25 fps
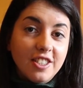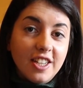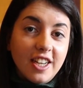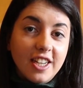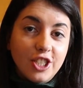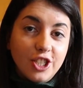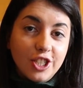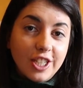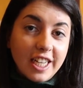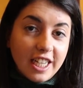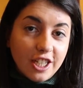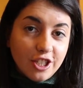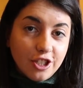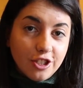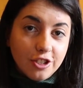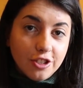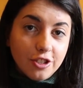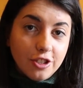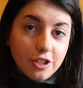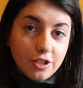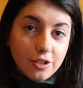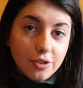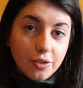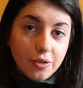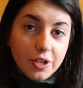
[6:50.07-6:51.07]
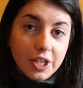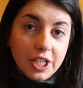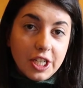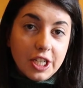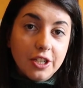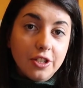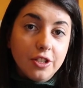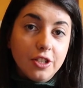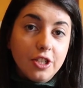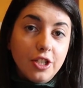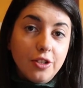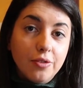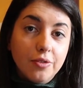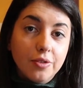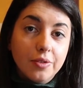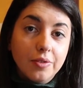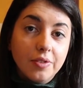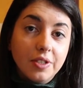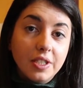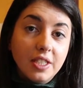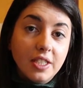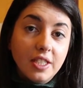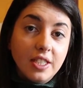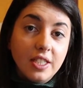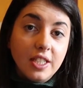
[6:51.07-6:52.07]
educational tutorial, you will
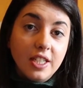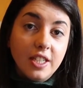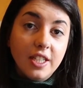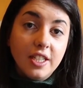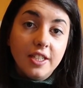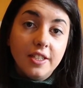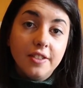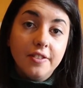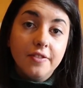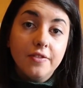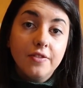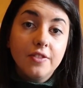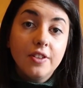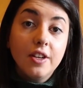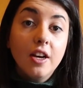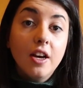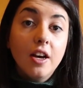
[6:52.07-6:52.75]
receive